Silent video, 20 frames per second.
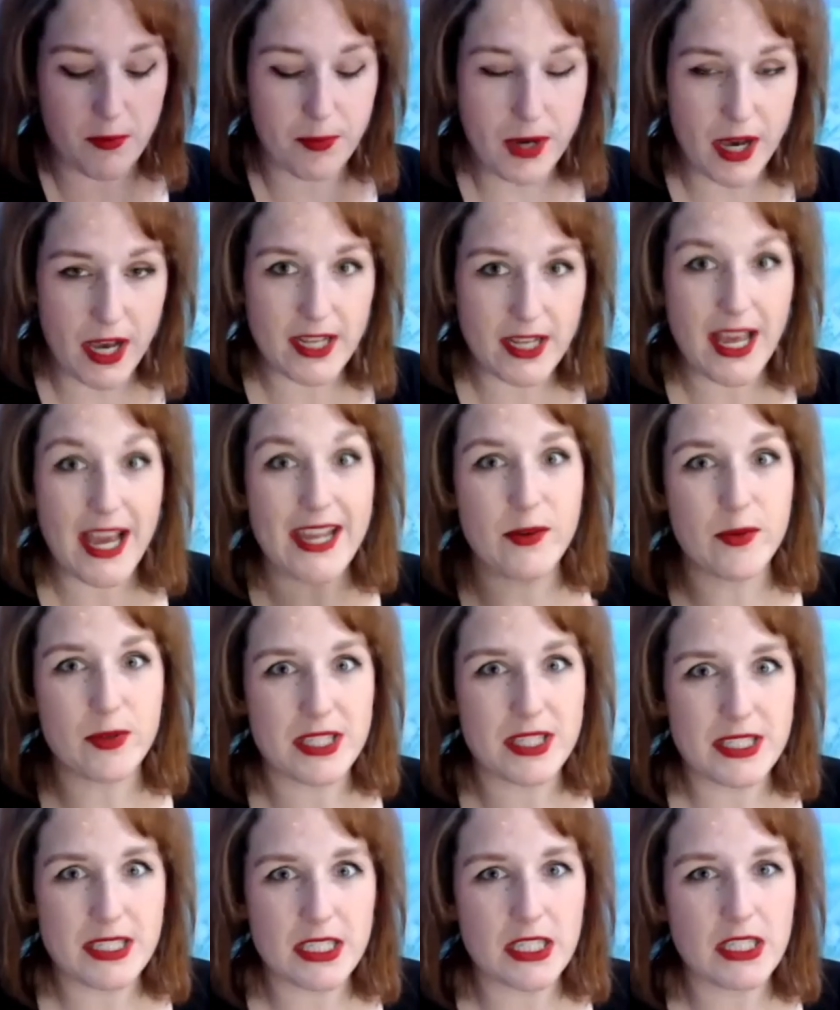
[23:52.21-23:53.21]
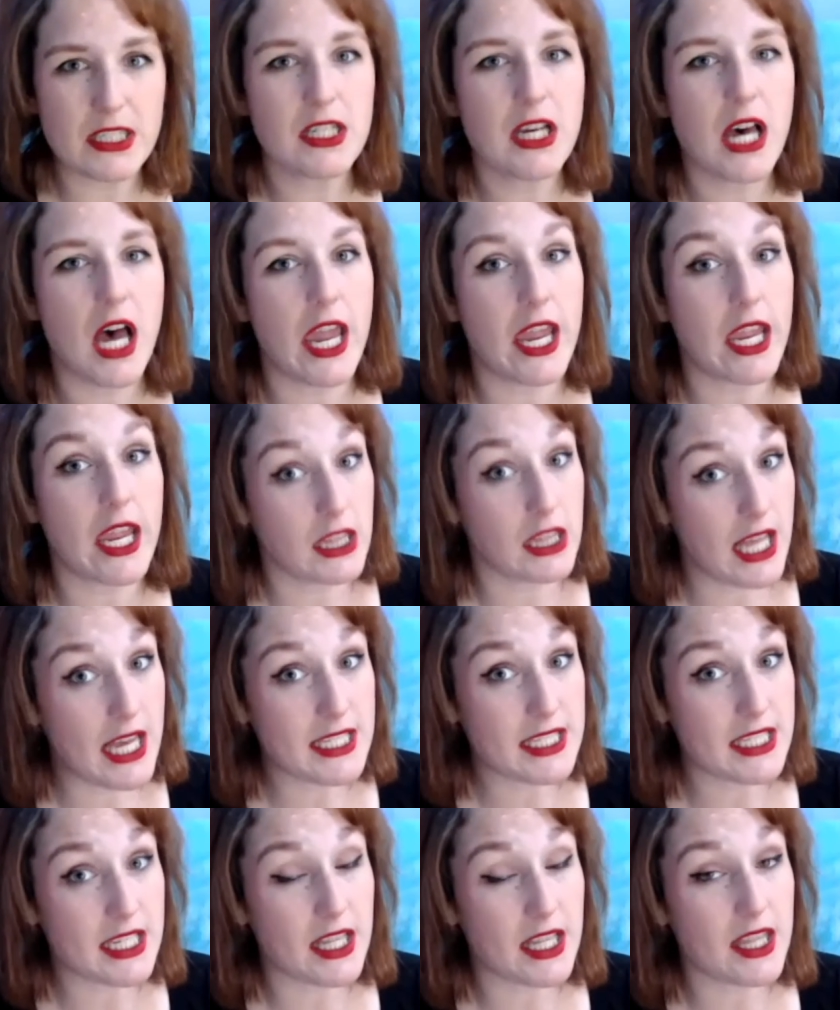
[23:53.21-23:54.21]
but it was still a
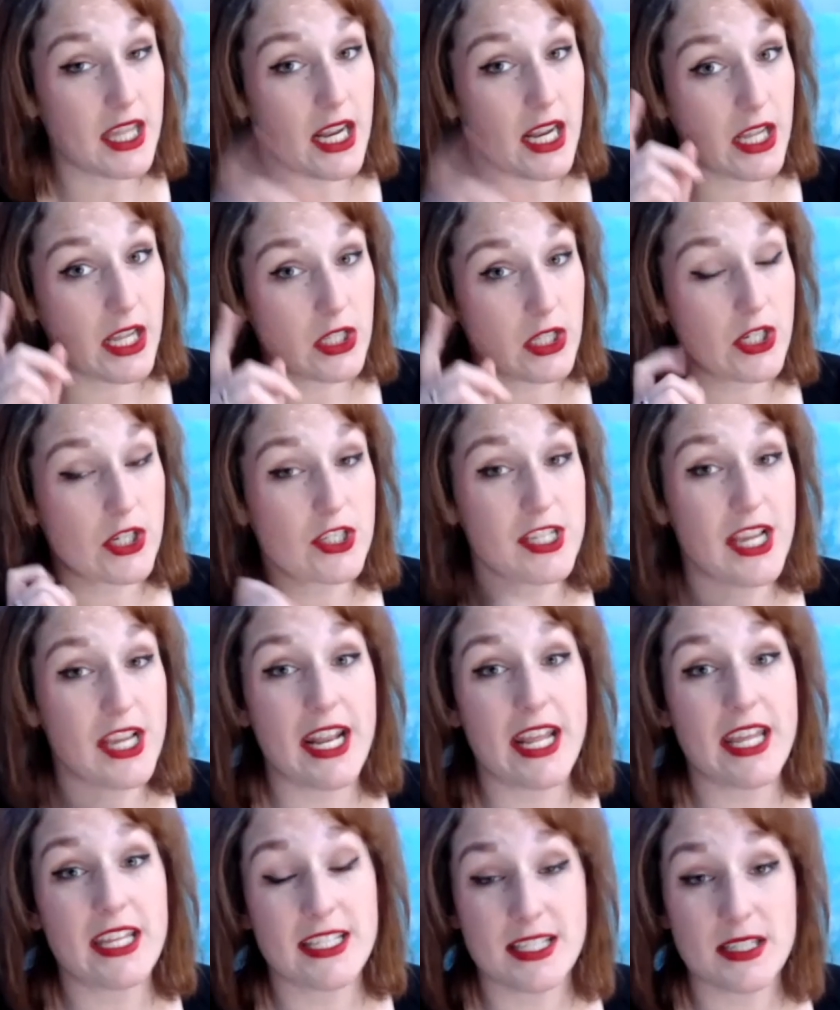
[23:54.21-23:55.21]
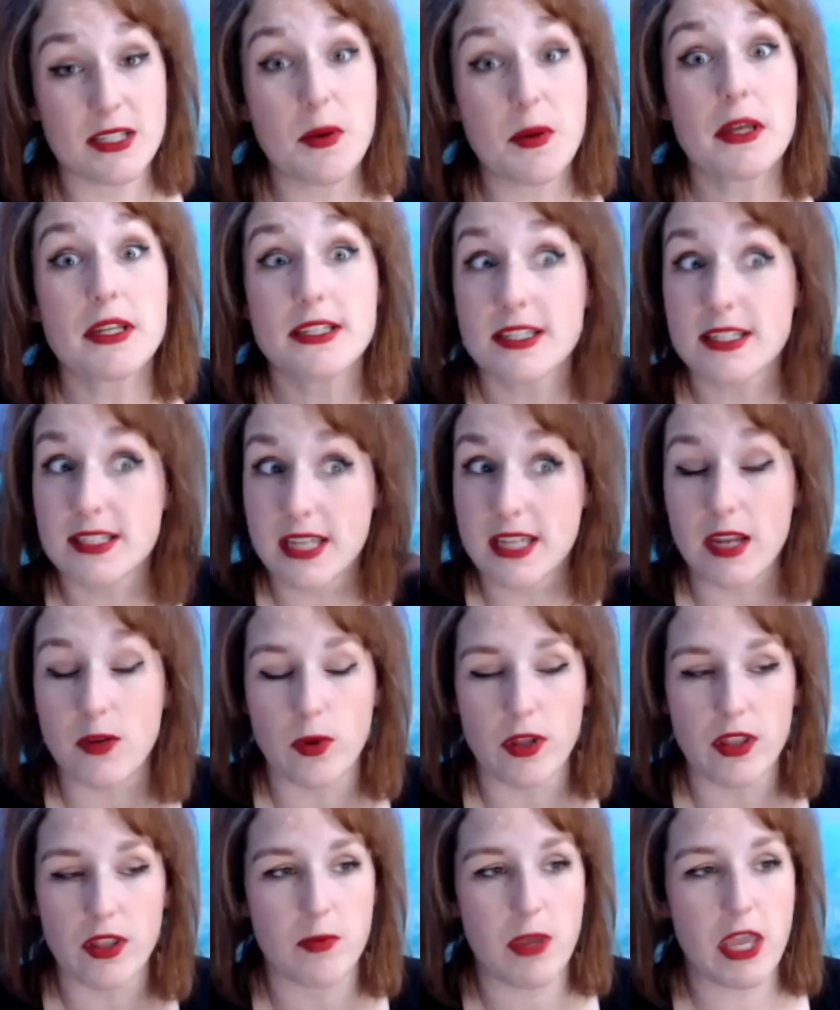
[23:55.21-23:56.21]
lesson that I learned, and it has stayed
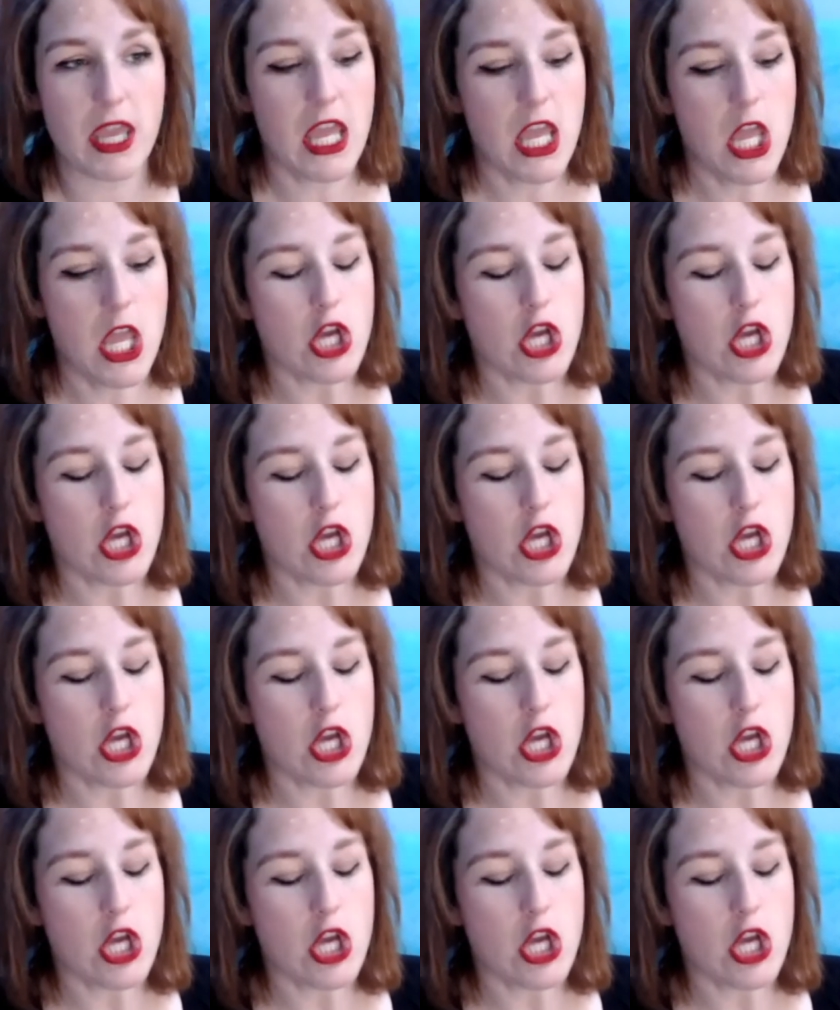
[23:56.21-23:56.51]
with me.